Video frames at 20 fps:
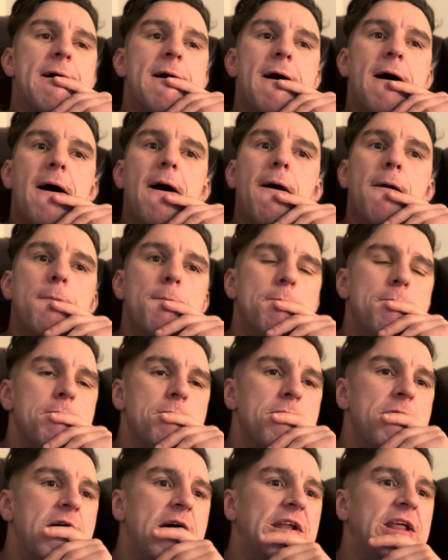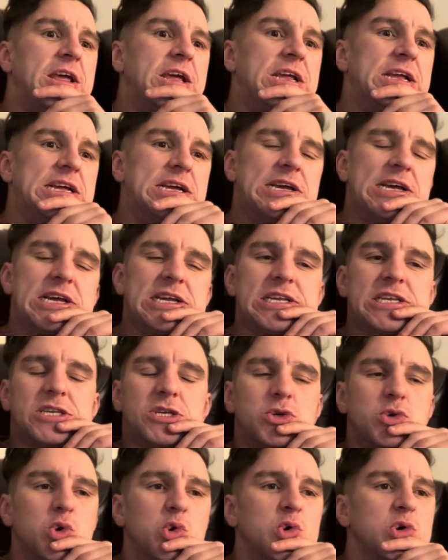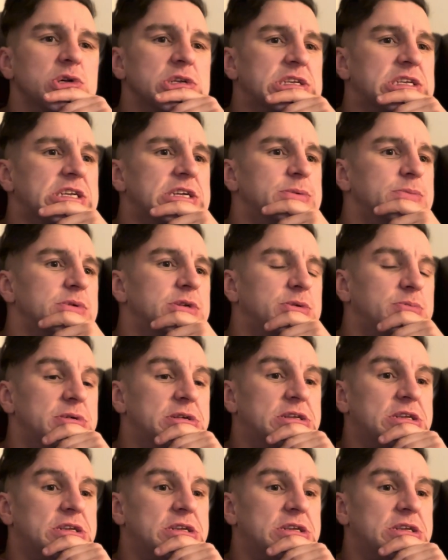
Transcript: and he sort of seems to be